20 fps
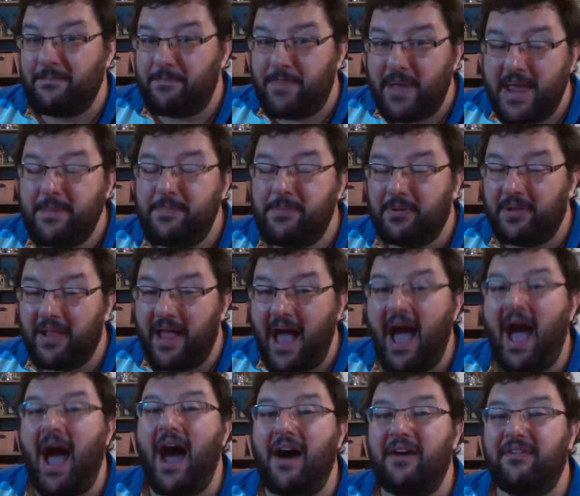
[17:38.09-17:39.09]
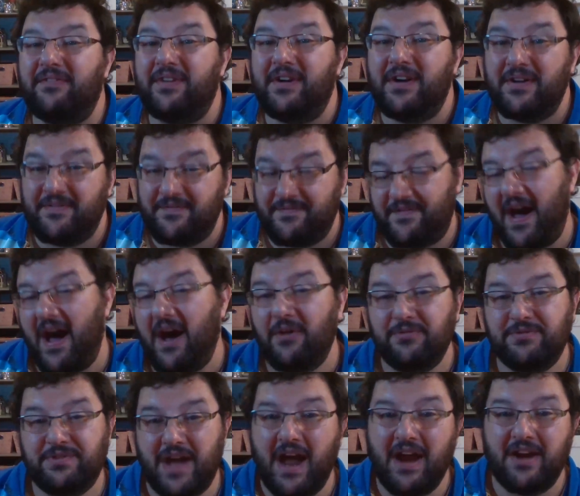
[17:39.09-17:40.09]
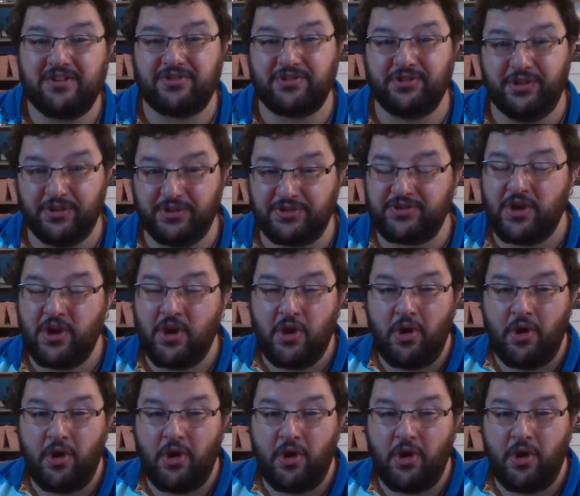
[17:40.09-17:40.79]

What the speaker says: People have found dinosaurs